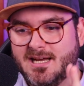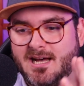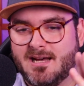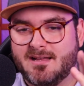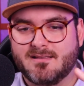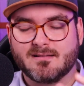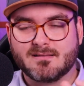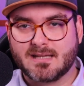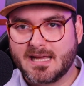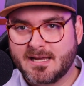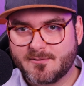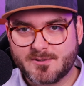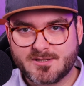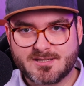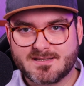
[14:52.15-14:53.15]
The
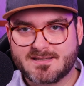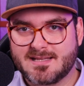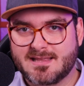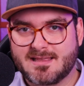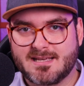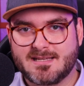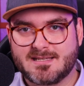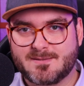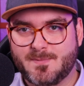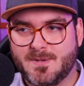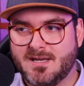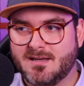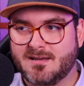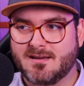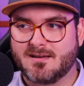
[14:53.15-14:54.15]
languages that they
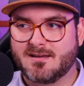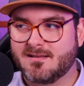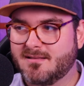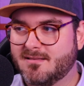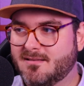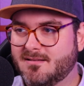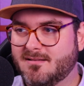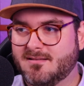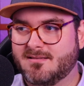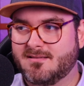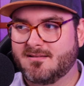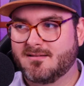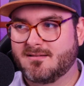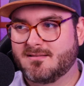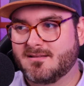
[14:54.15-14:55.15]
speak,
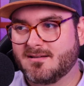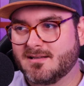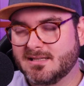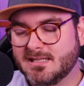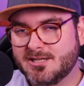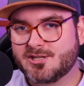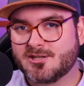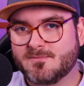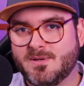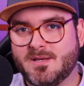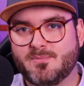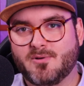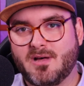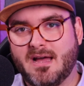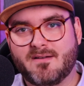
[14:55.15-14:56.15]
the Galician
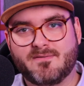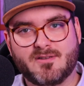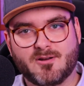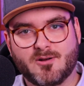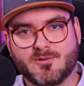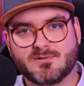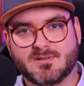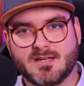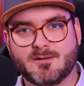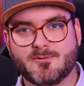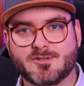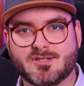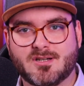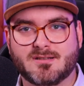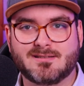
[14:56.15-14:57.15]
people have their own
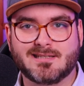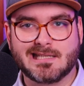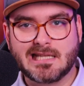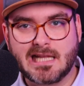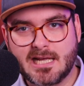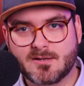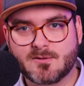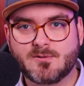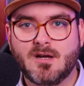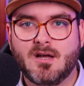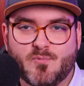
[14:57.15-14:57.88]
language called Galego,